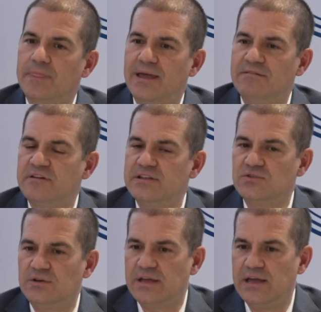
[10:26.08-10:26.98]

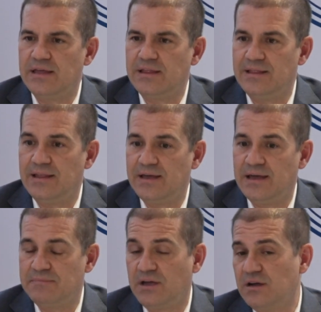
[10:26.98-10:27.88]
Eventually
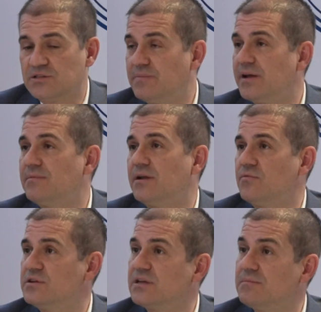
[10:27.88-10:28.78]
it becomes very, very
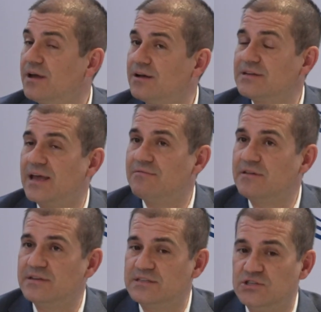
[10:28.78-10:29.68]
risky, because
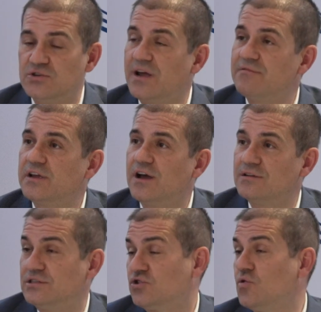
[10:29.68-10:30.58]
every decision, every
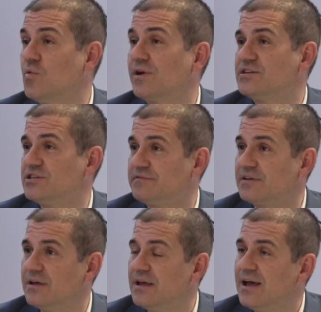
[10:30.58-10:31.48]
cost is cumulative,
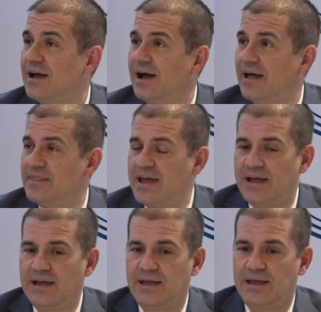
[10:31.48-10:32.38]
and
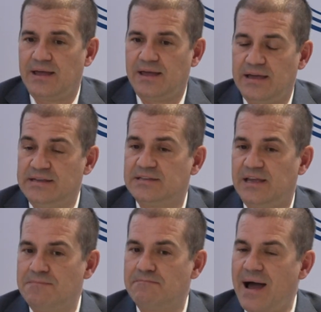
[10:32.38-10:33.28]
then it's
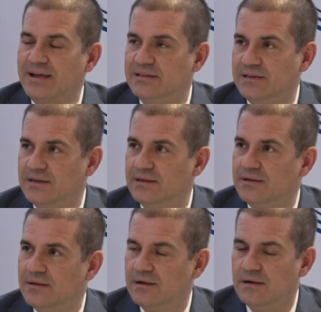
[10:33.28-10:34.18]
impacting
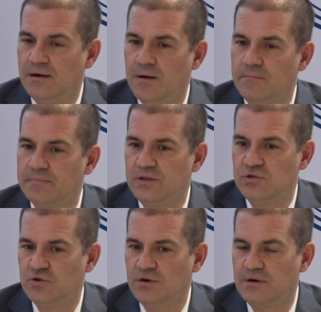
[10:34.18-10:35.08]

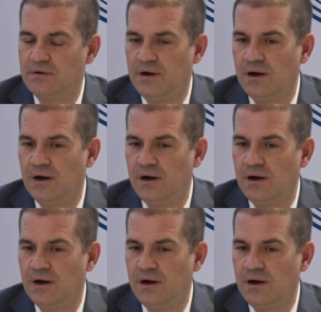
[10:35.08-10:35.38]
your